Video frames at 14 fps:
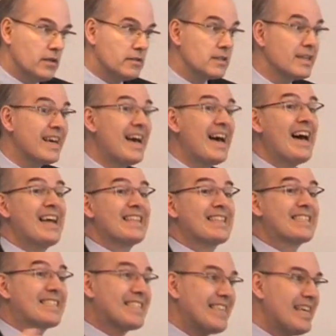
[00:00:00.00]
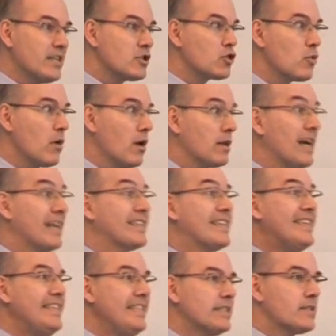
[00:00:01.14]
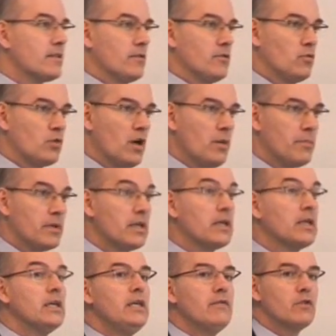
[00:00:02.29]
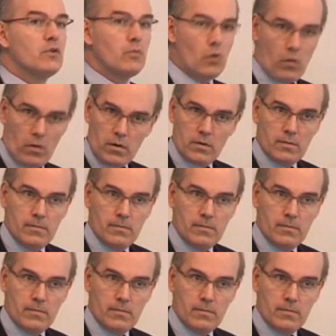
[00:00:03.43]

a lot, and Central and Eastern Europe even more.